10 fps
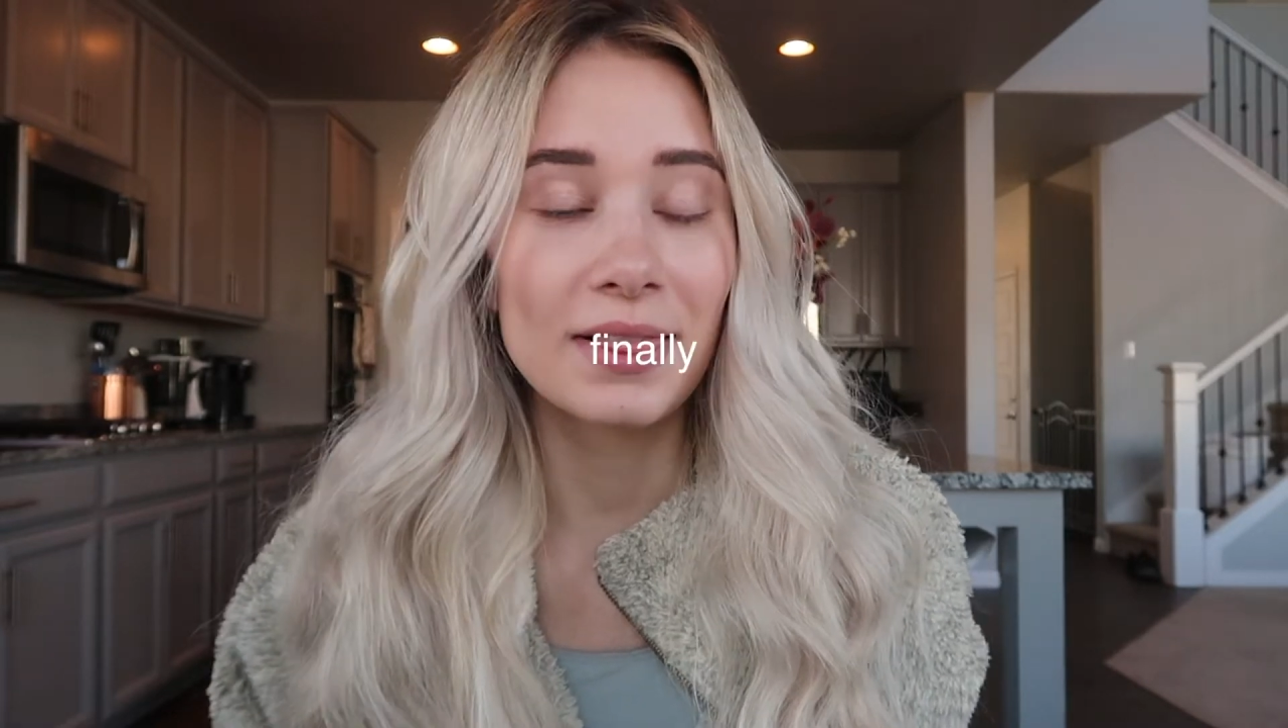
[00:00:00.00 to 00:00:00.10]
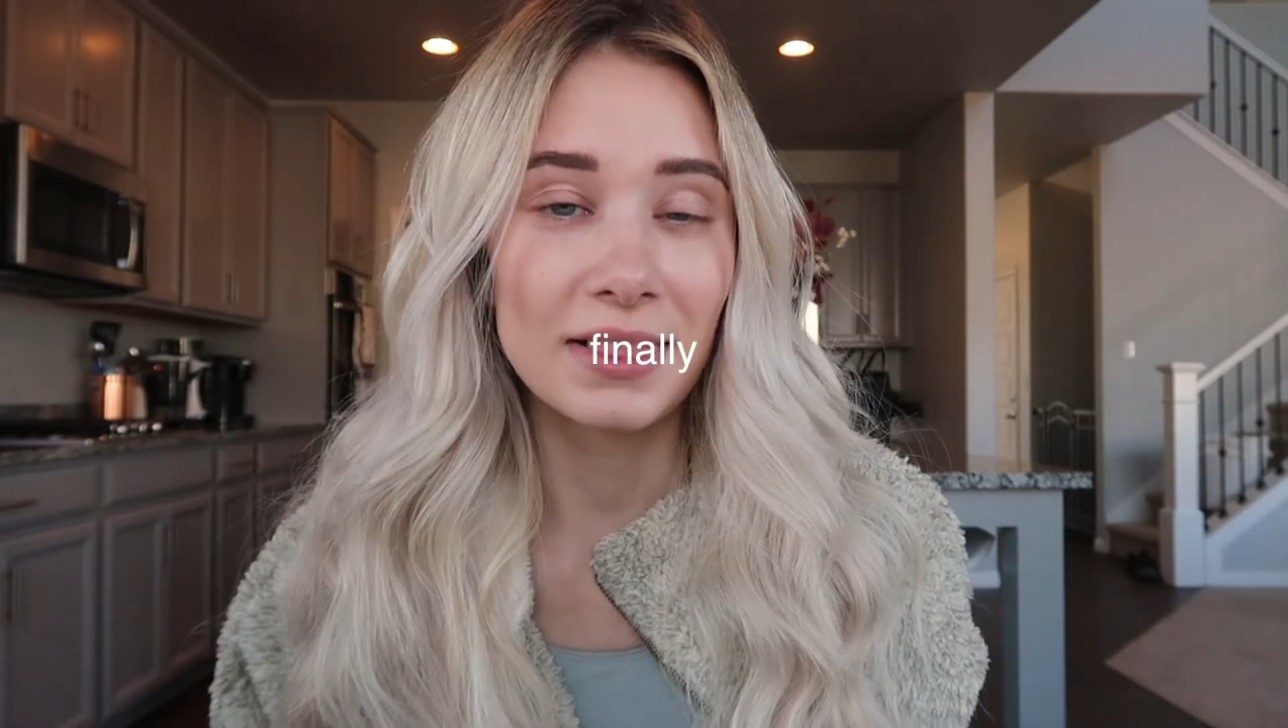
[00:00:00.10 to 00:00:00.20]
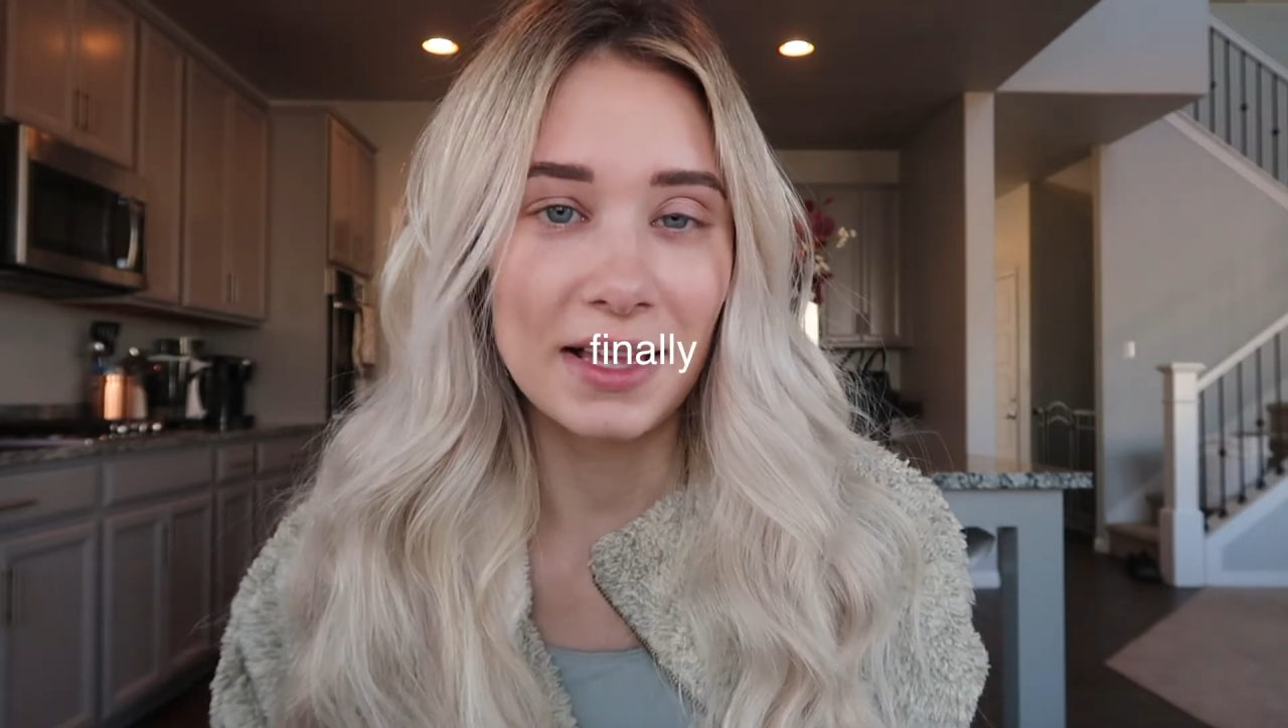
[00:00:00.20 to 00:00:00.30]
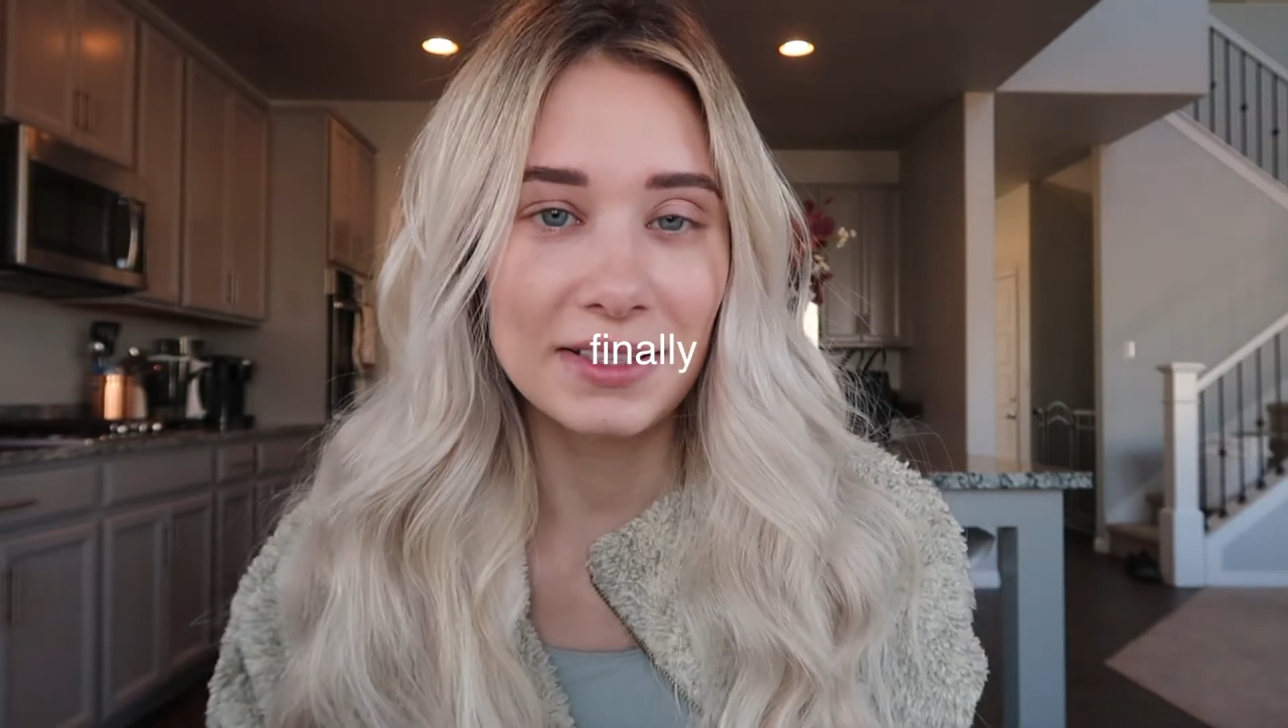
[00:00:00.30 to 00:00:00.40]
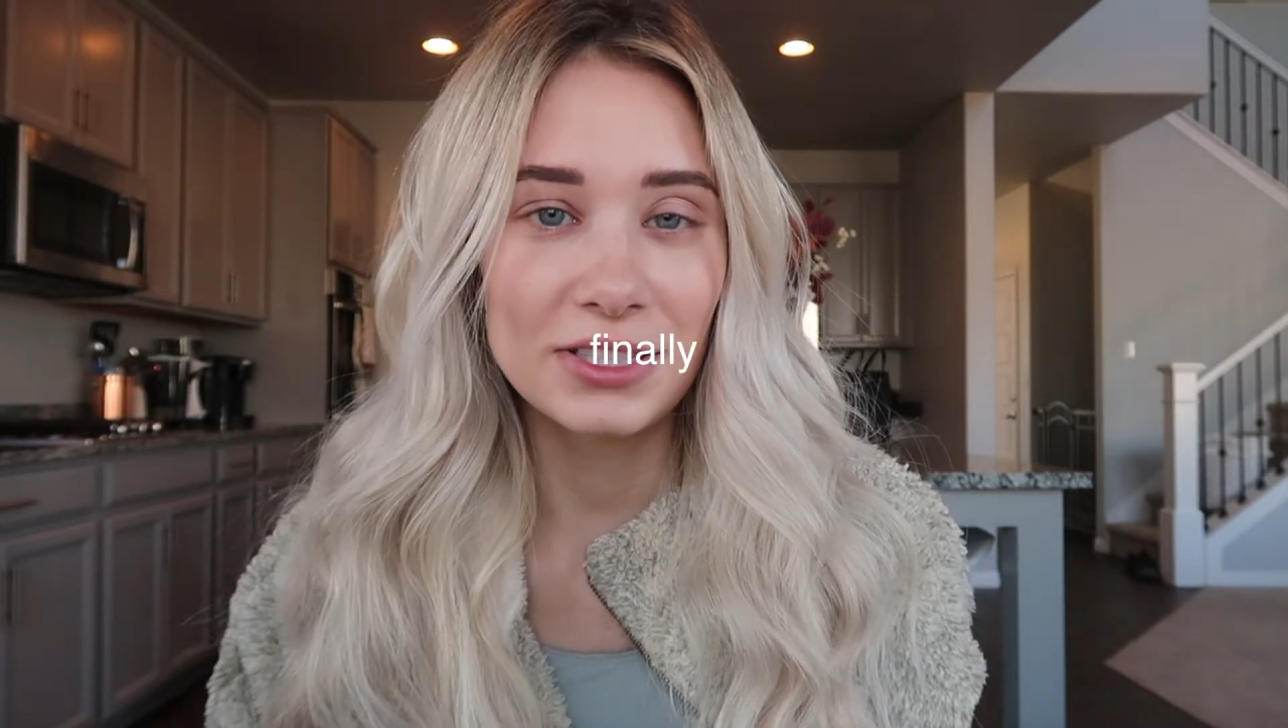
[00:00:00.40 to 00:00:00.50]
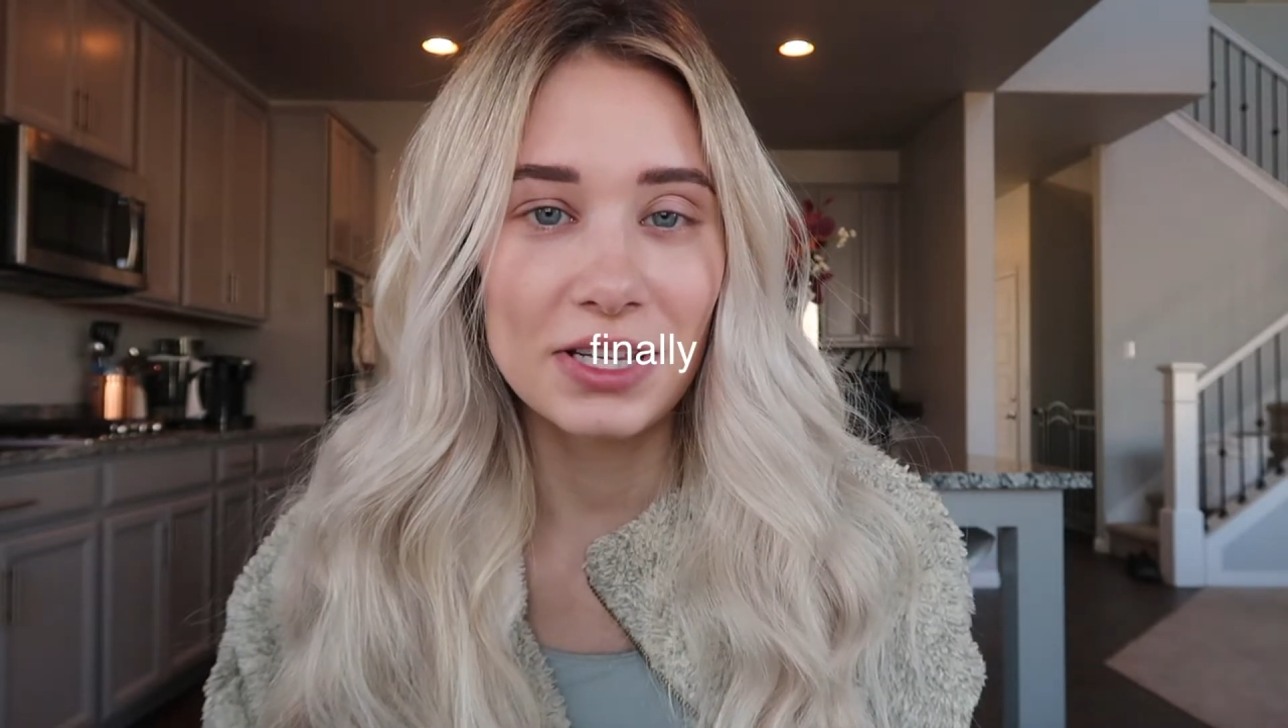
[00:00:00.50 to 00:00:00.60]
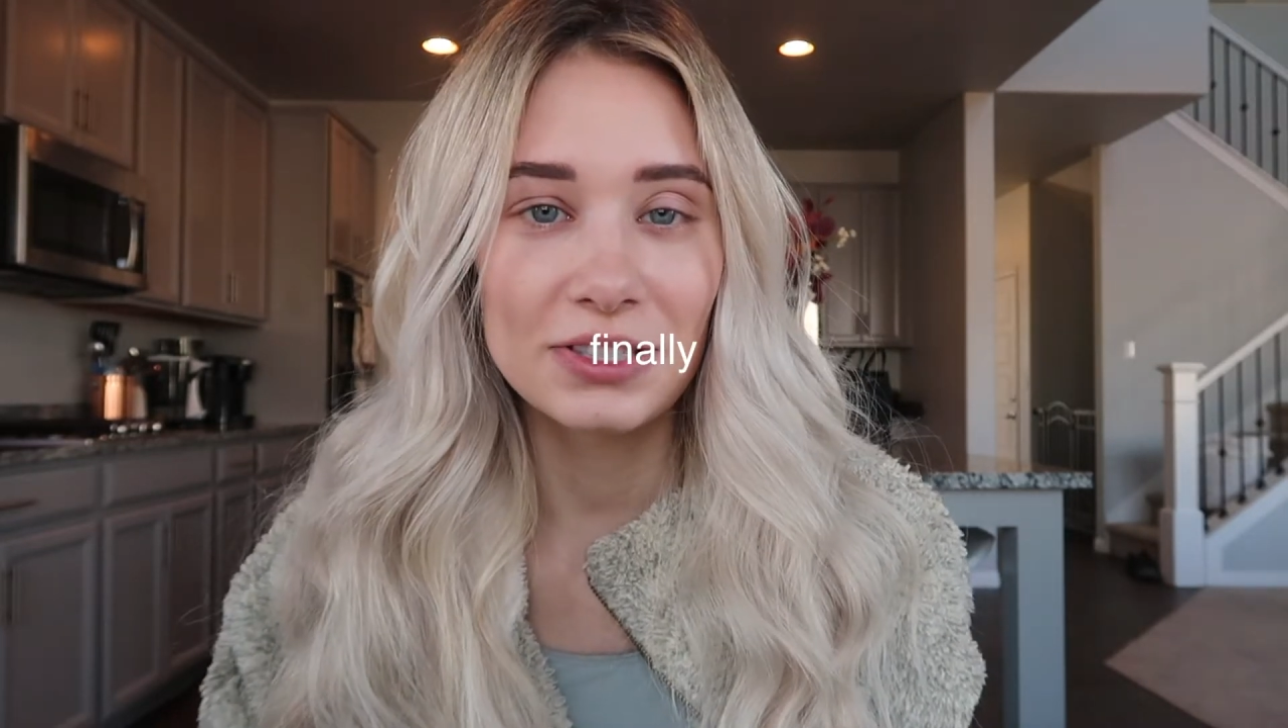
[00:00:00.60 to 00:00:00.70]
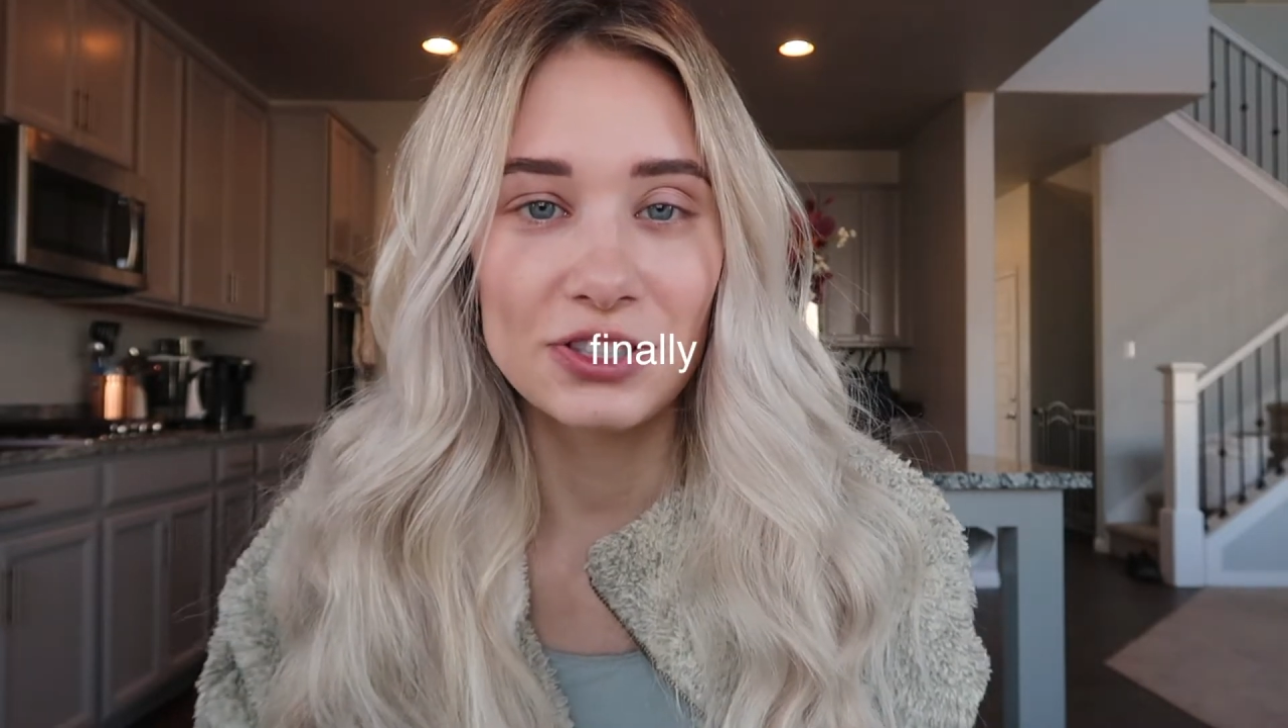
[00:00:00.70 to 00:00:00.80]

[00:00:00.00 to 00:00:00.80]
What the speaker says: let's